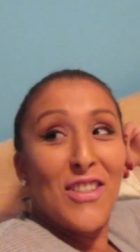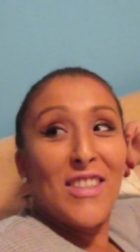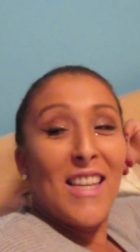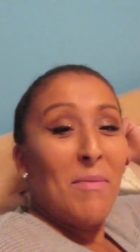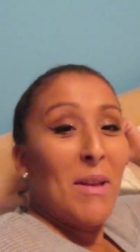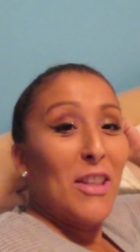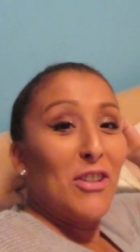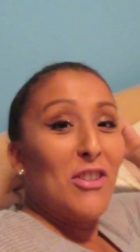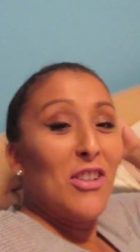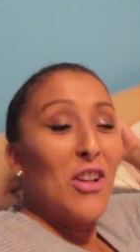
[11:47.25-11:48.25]
looks like my
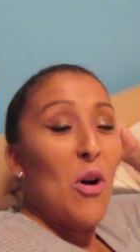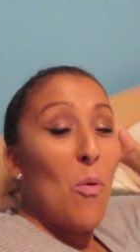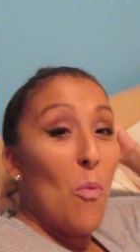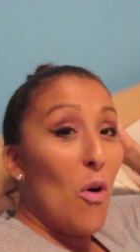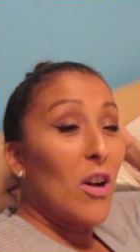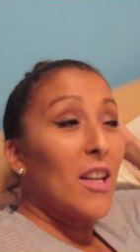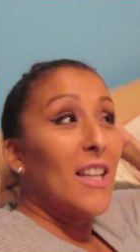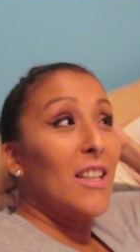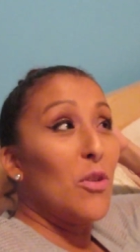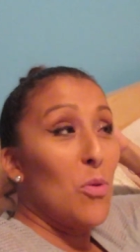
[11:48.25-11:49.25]
little
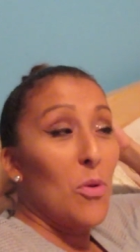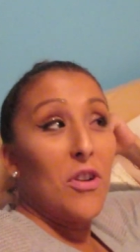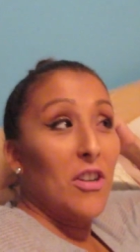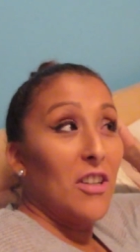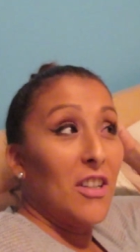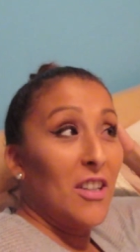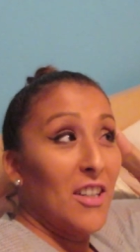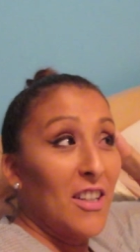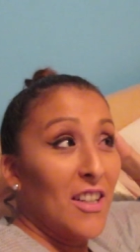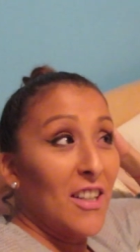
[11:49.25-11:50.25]
walk-in corner.
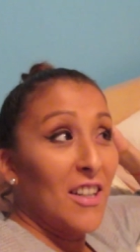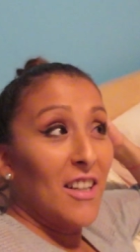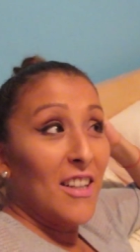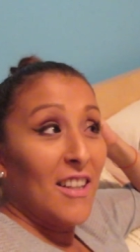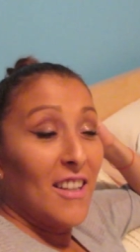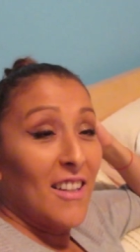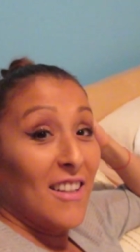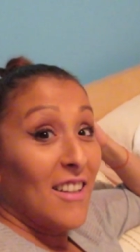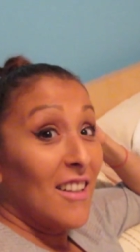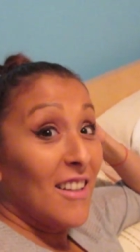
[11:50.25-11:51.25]

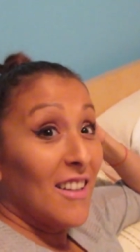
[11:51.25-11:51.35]
It looks